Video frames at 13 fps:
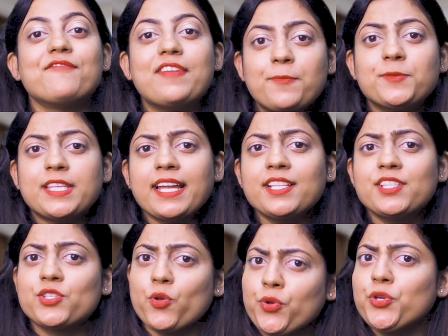
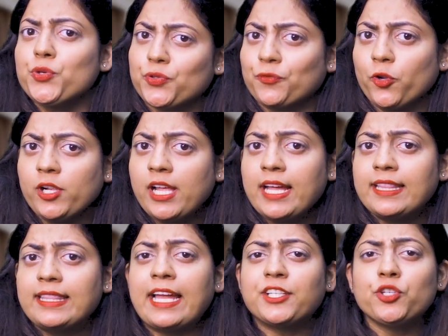website so useful
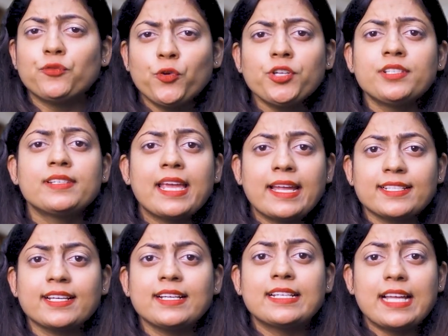that you would
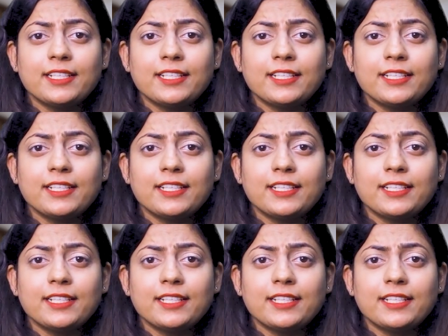get a